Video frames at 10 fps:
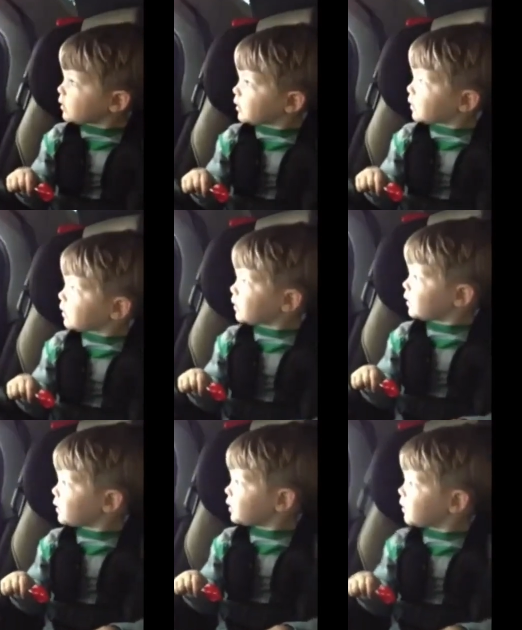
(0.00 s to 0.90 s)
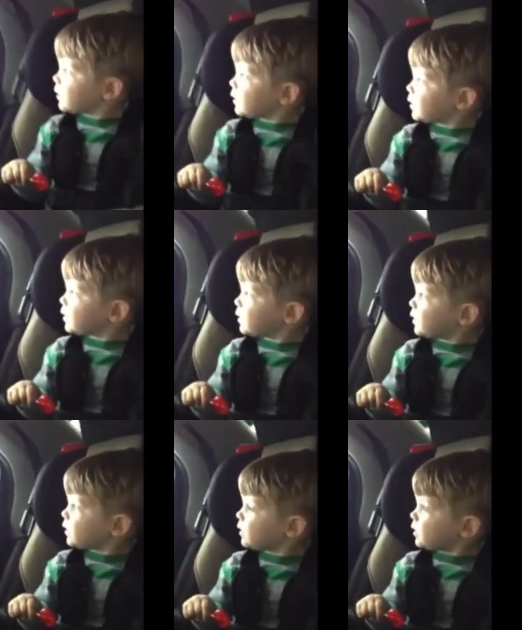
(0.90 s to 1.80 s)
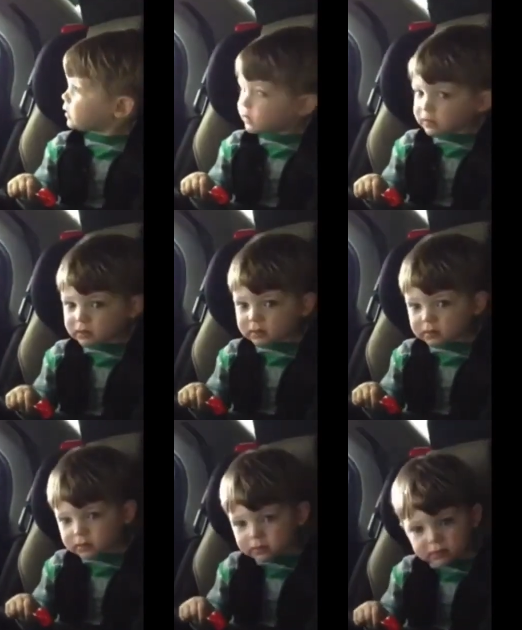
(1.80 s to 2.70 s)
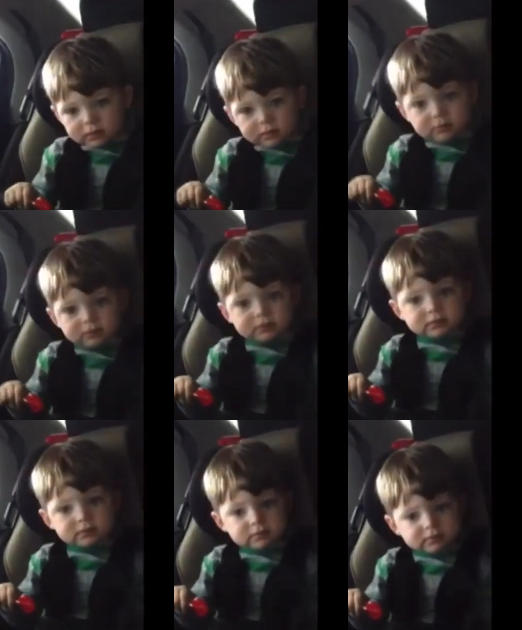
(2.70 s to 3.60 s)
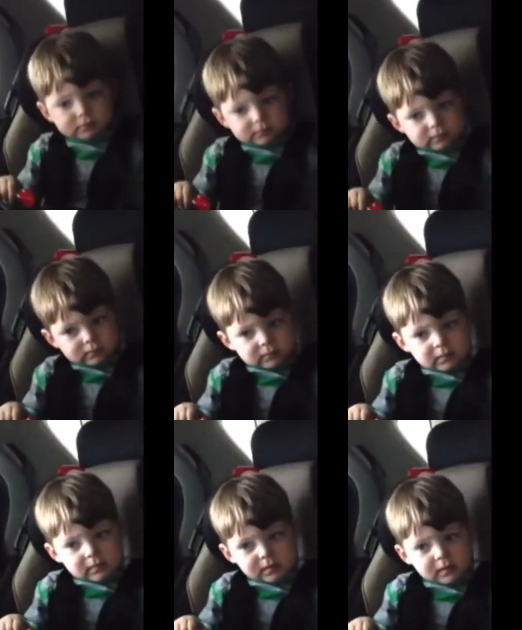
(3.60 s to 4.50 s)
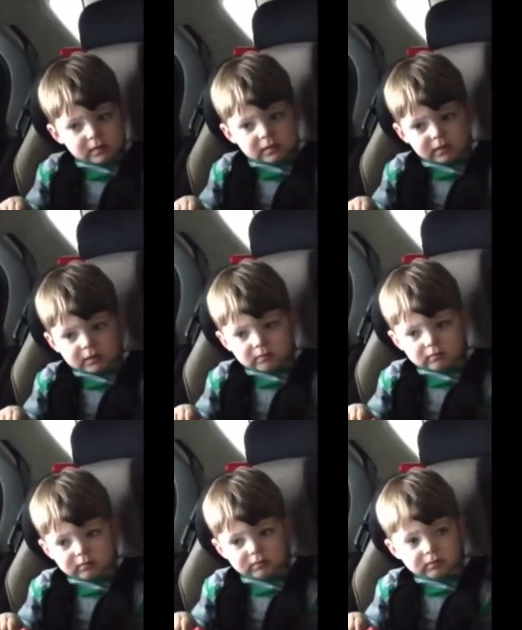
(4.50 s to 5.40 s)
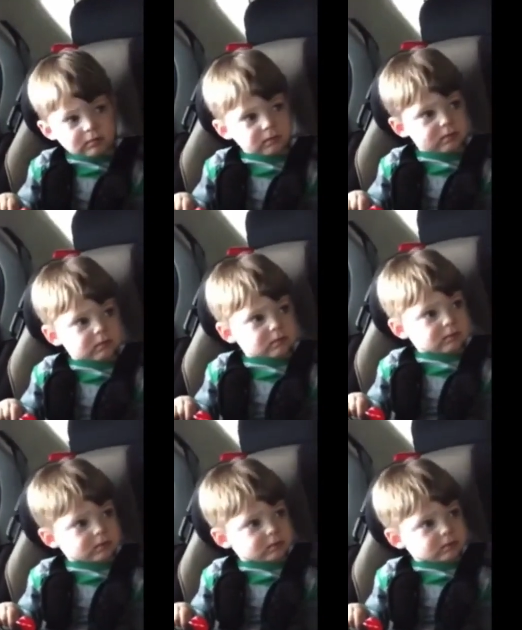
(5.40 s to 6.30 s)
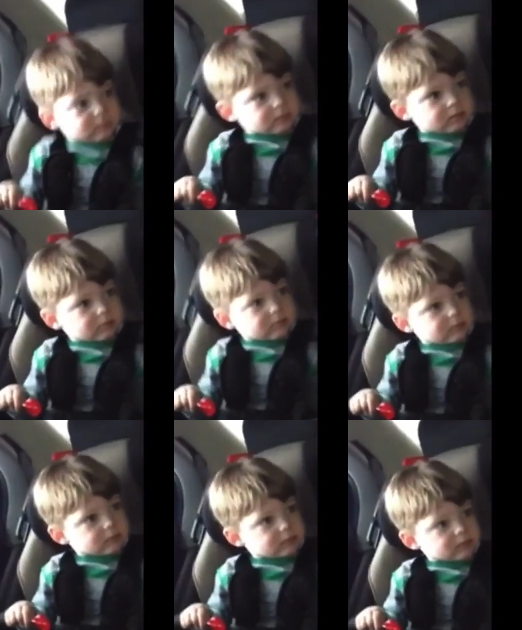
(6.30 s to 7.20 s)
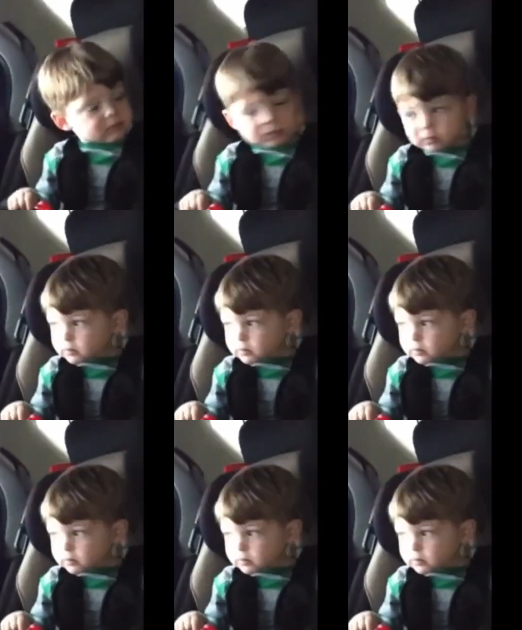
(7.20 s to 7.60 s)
Nobody speaks.